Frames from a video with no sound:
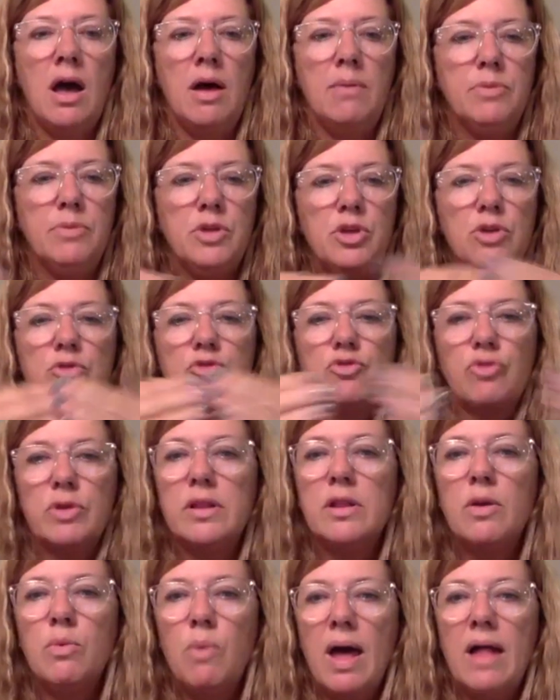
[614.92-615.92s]
you
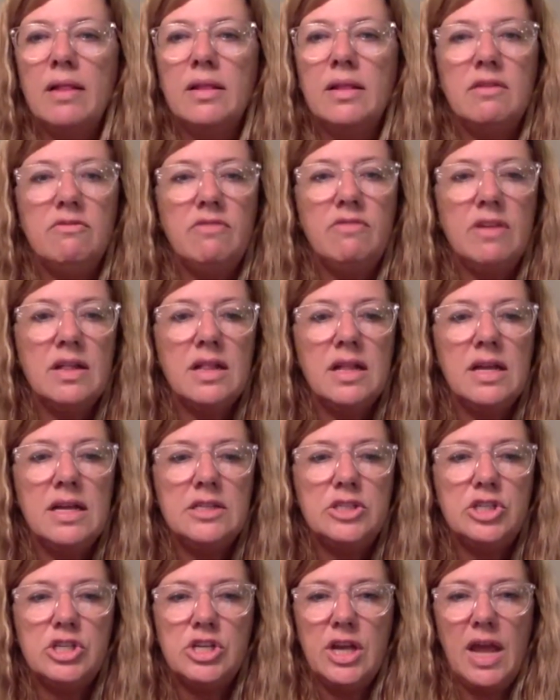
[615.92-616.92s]
drill a well in a
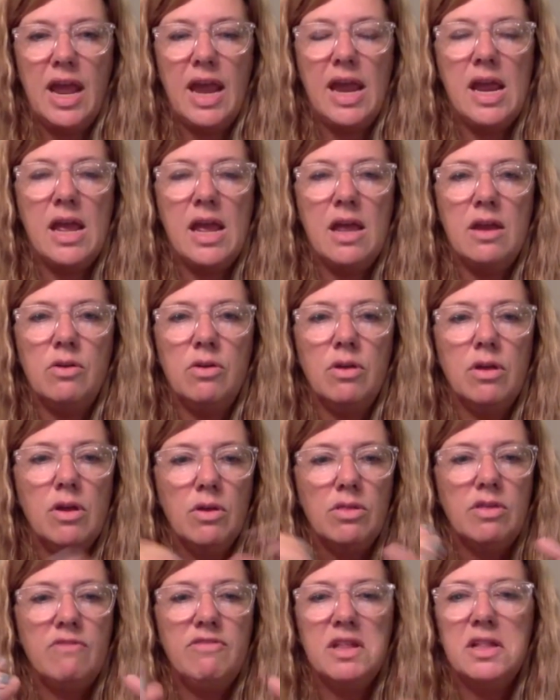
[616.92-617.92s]
village, and
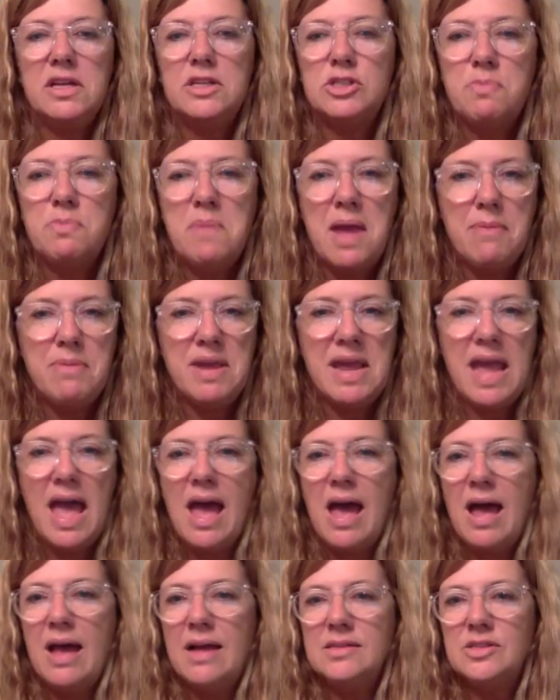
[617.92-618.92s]
the village maybe
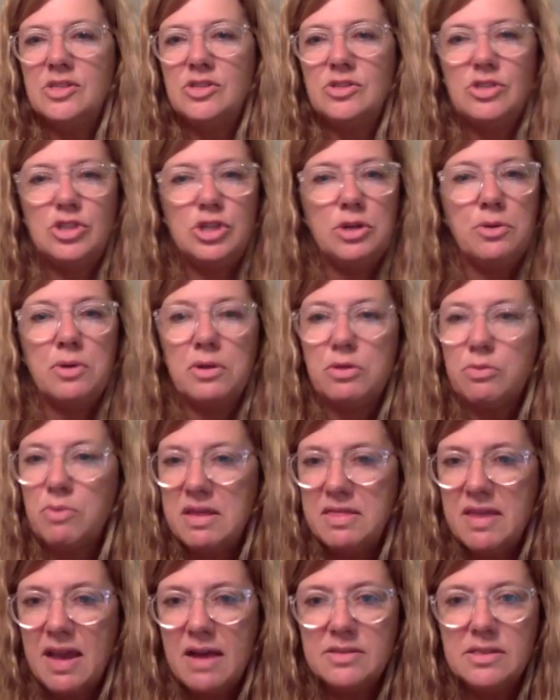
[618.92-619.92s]
has 2,000 or
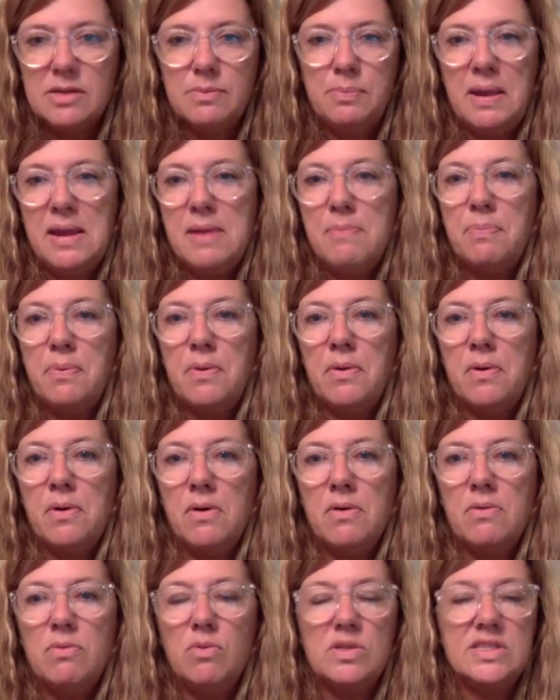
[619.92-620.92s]
3,000
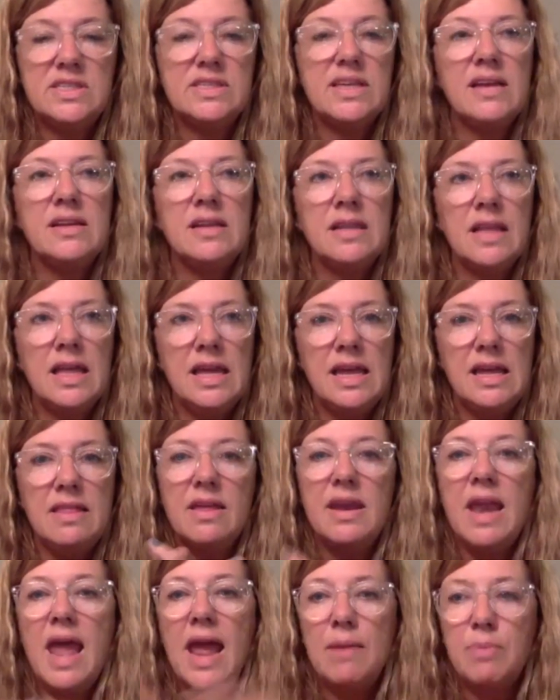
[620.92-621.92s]
people. Well, suddenly
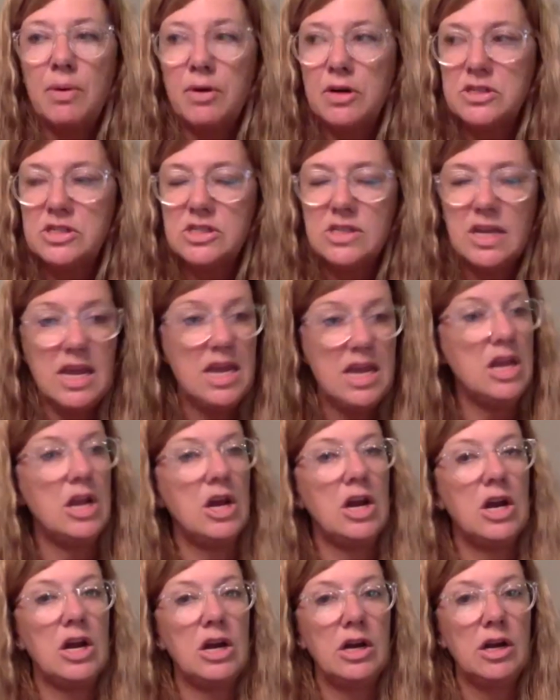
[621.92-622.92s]
the neighbors
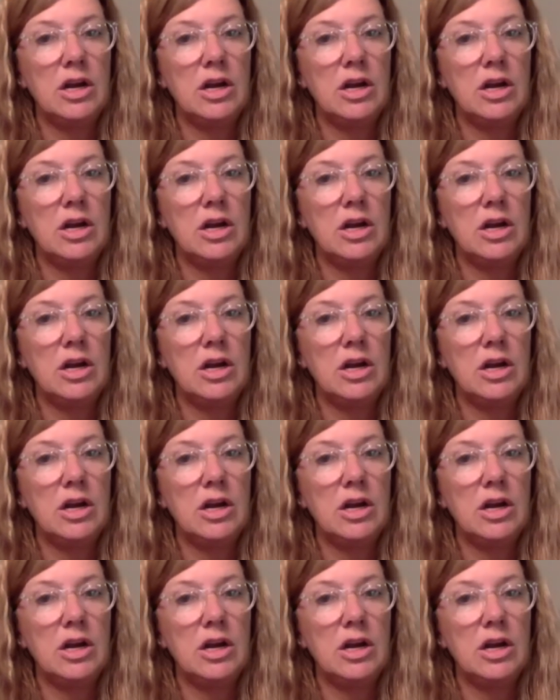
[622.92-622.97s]
hear,